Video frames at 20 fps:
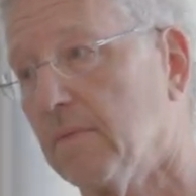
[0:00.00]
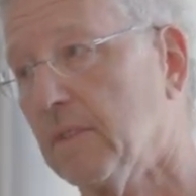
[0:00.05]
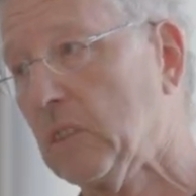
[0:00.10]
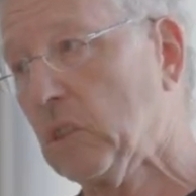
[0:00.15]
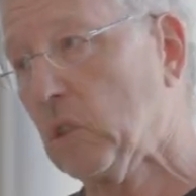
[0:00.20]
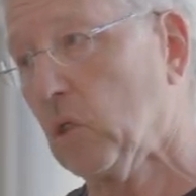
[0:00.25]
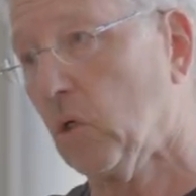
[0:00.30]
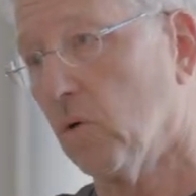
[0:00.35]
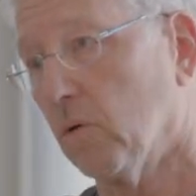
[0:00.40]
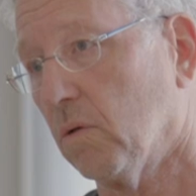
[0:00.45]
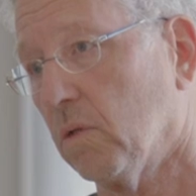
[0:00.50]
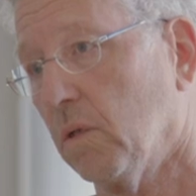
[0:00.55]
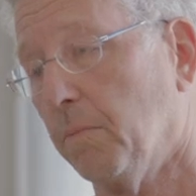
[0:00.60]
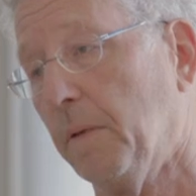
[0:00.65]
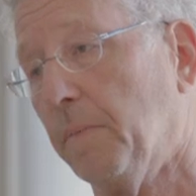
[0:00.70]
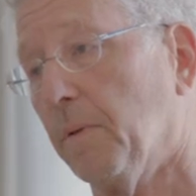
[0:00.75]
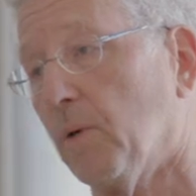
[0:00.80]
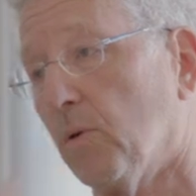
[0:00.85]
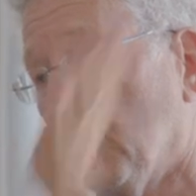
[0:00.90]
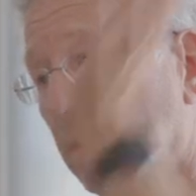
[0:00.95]
So the
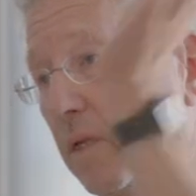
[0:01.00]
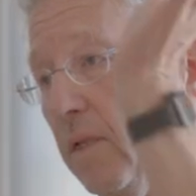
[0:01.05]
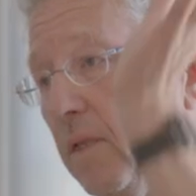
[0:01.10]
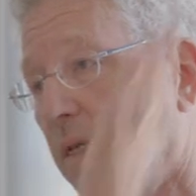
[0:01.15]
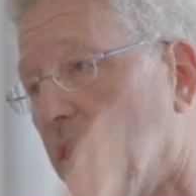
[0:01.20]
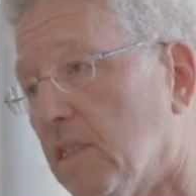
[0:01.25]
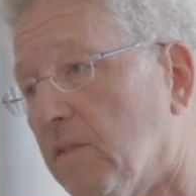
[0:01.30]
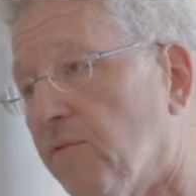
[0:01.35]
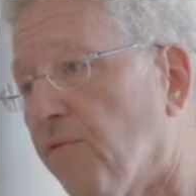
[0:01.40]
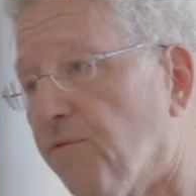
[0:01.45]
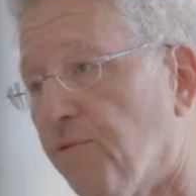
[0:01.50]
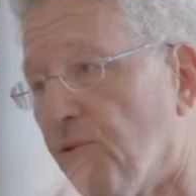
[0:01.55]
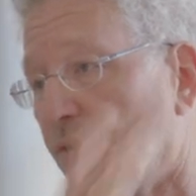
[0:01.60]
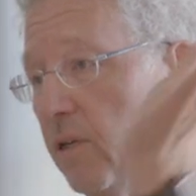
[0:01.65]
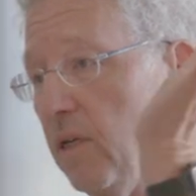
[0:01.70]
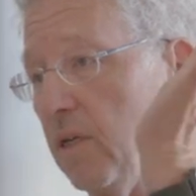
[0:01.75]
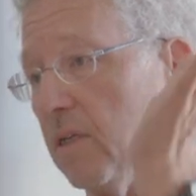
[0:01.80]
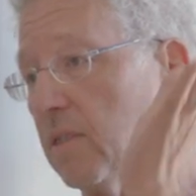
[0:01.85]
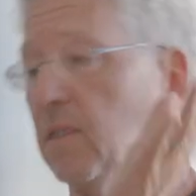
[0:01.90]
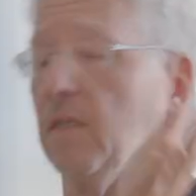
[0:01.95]
people who did this for
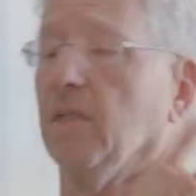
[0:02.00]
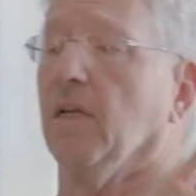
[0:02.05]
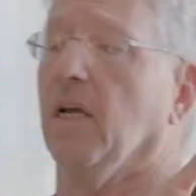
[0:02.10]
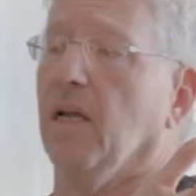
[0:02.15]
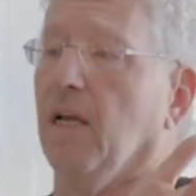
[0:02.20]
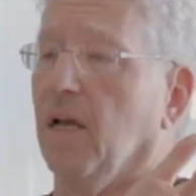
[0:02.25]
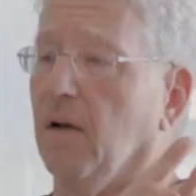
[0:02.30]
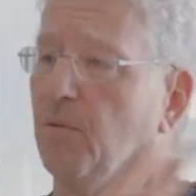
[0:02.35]
forty years said, hey,